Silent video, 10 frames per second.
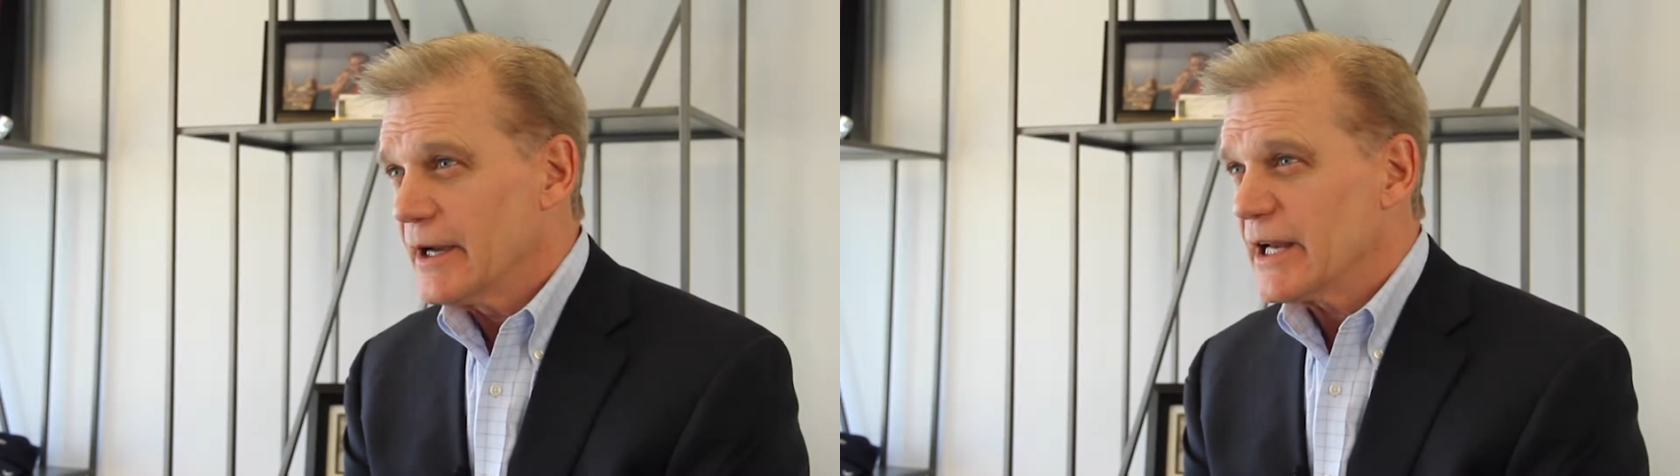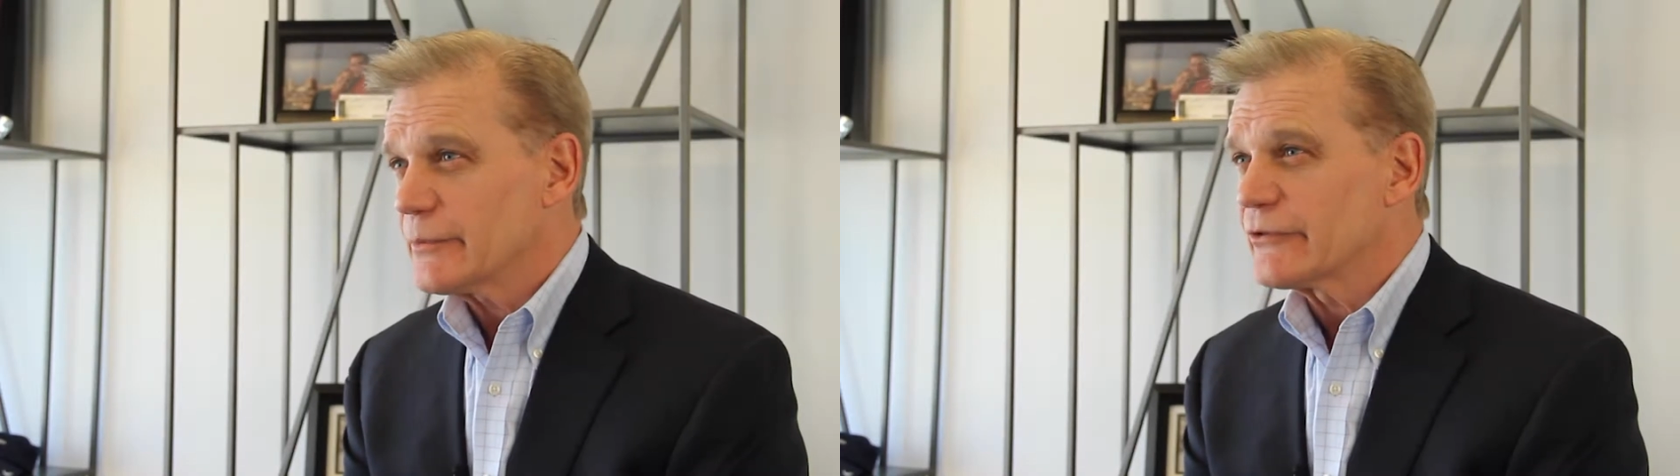
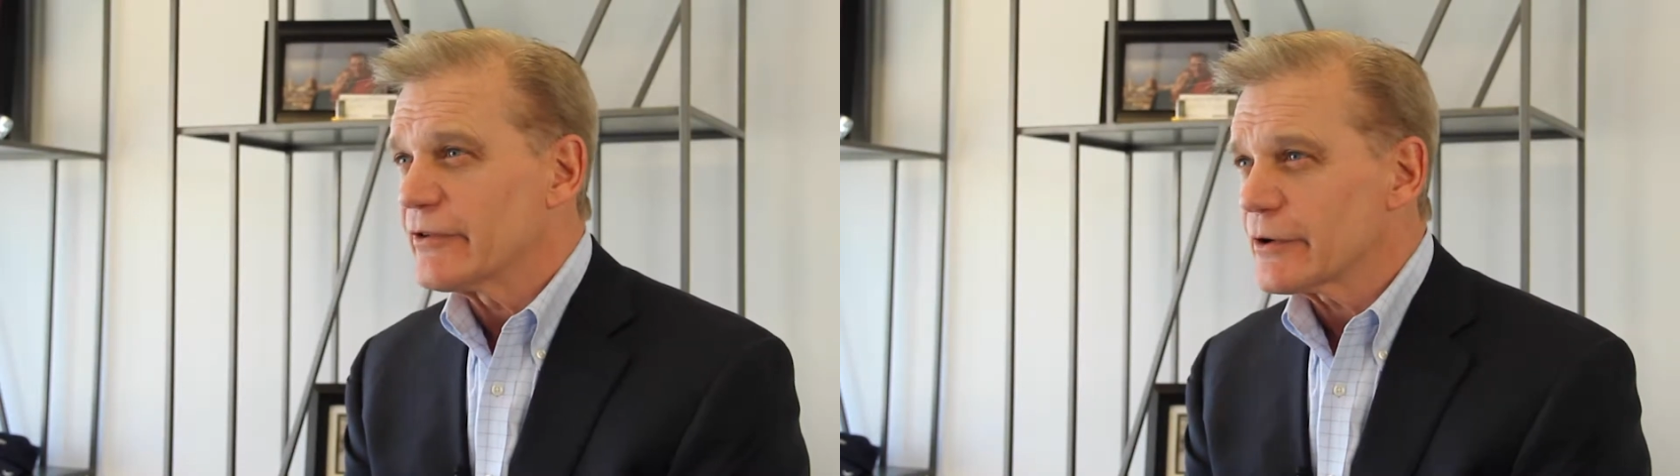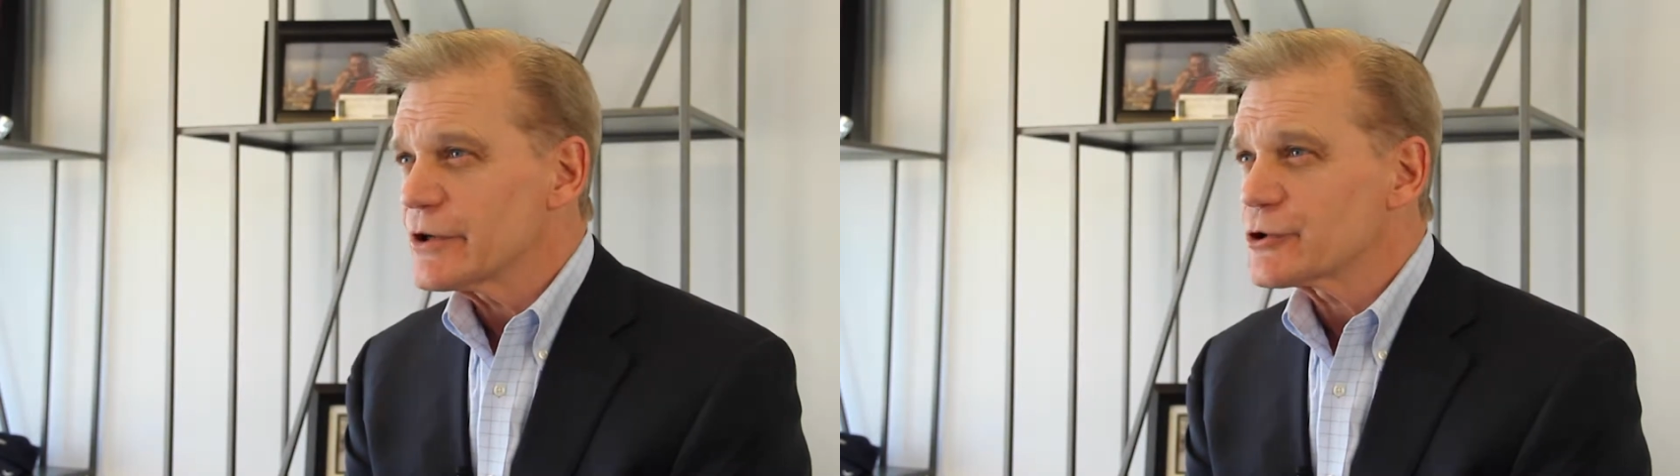It was
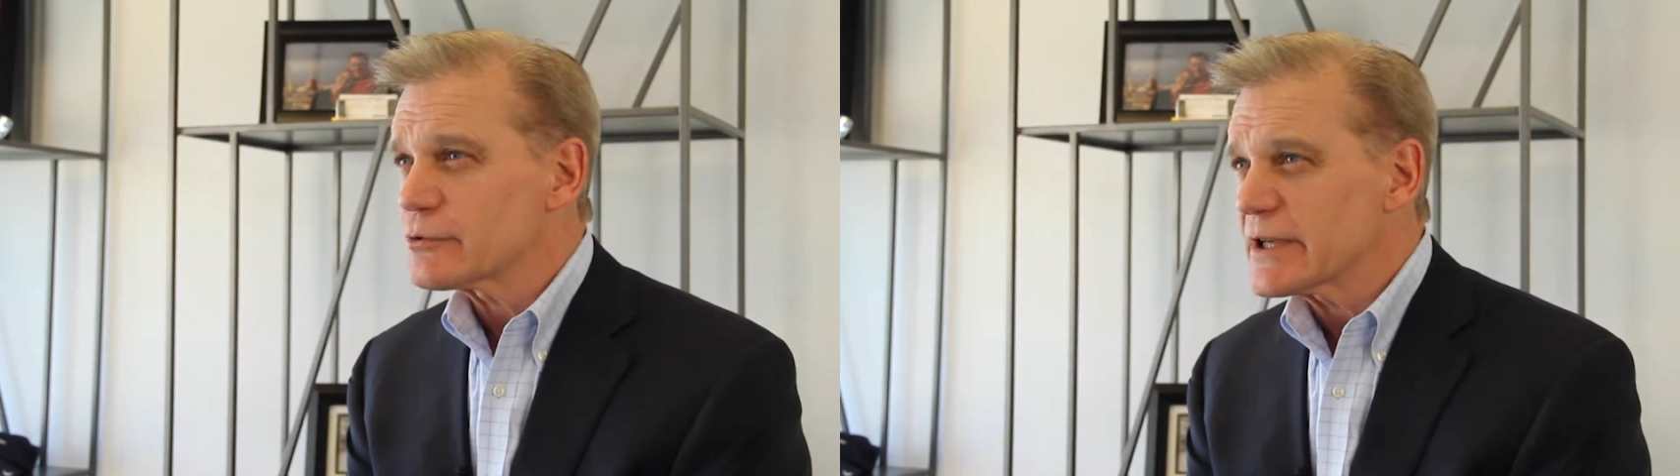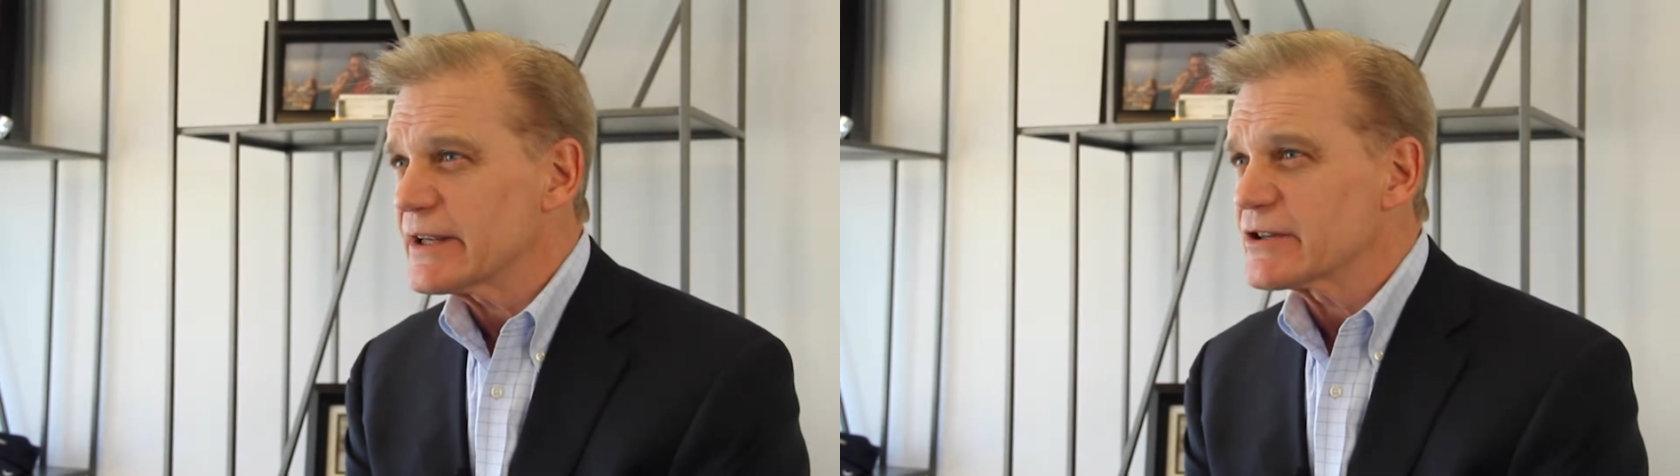very
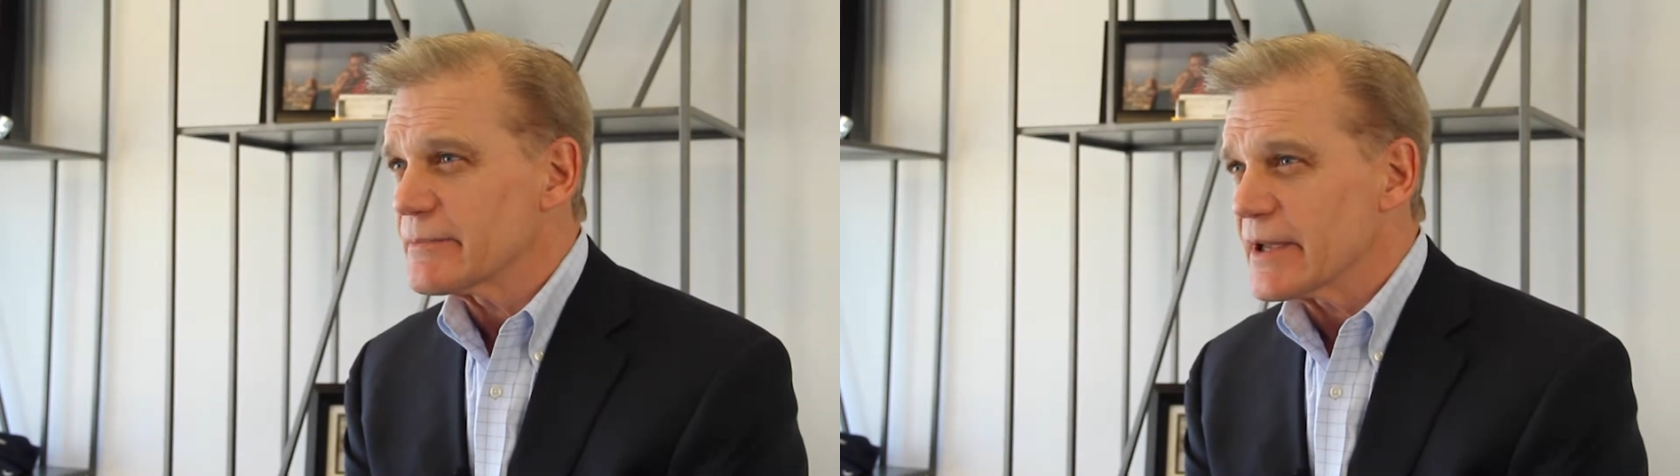intriguing to